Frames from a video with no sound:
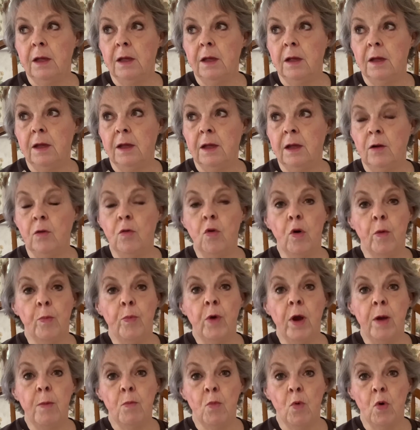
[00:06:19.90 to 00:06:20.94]

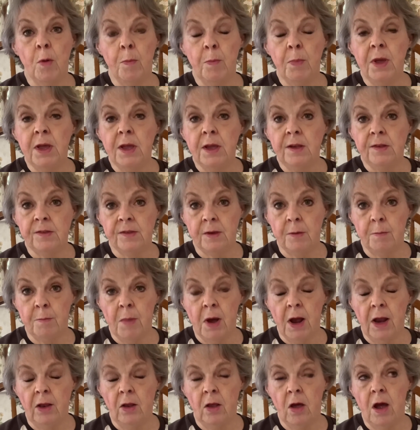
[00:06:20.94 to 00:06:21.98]
incorporate more peace in
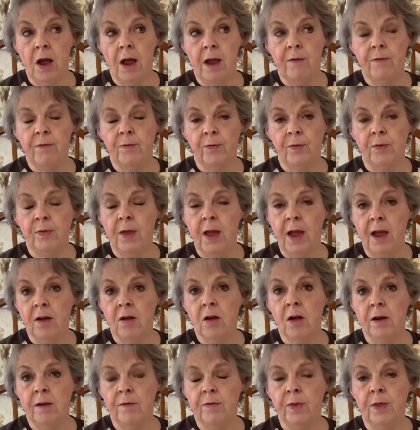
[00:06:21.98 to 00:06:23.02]
my life, that
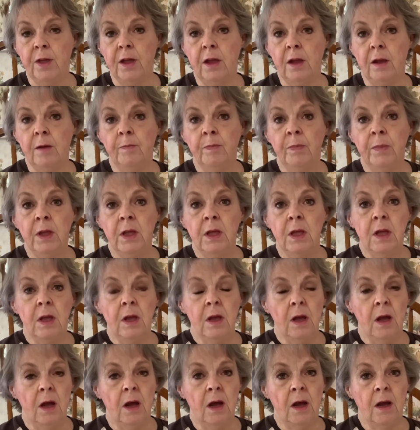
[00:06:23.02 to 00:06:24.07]
kind of thing.
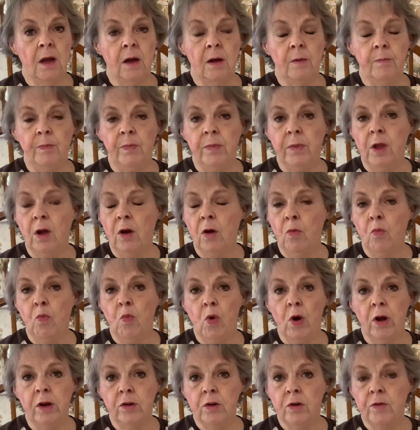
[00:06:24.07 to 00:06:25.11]
A
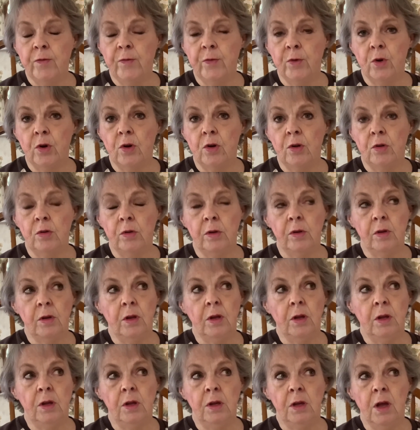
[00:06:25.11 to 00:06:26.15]
wonderful
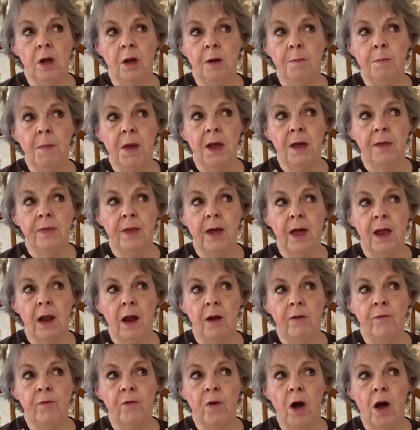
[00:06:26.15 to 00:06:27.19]
young man that I
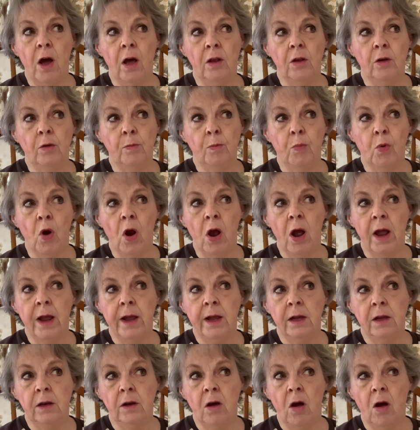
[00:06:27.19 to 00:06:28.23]
follow,
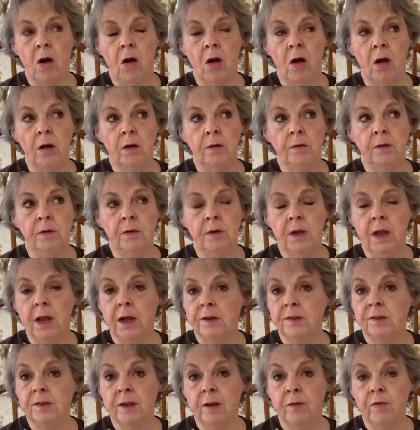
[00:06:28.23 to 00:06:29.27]
Brian, on
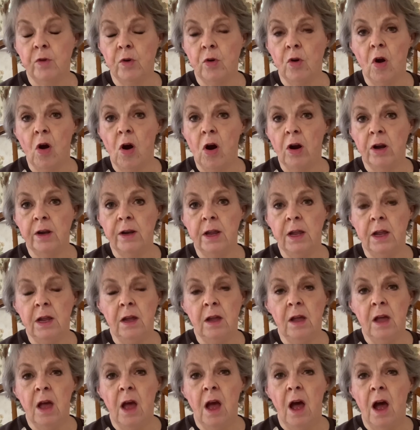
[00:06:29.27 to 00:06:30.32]
Next Level Gardening,
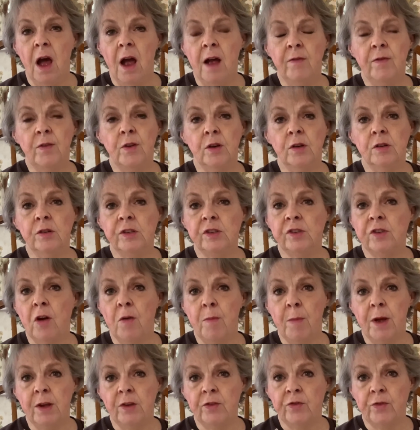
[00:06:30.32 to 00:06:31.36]
I've learned so
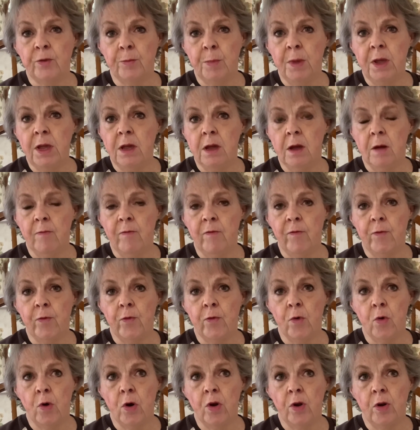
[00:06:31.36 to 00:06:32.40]
much from him
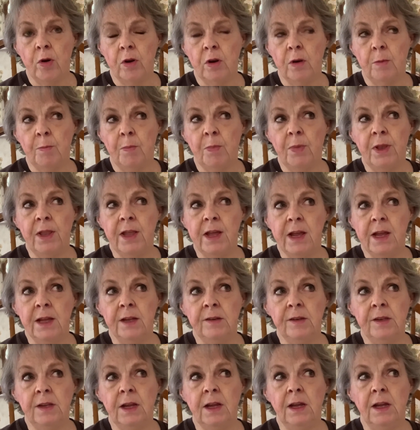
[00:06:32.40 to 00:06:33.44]
for
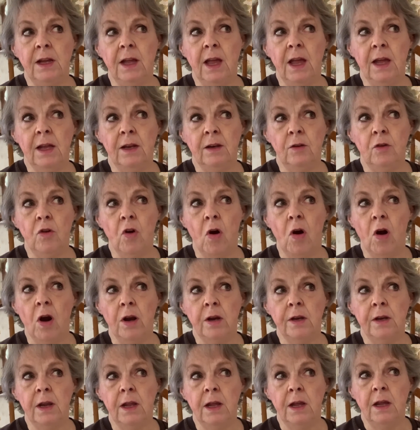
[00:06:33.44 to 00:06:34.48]
planting and
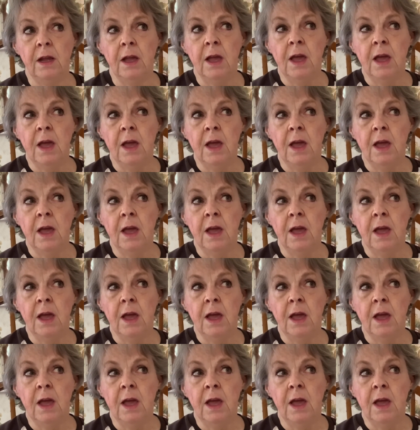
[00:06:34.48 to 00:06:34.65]
gardening,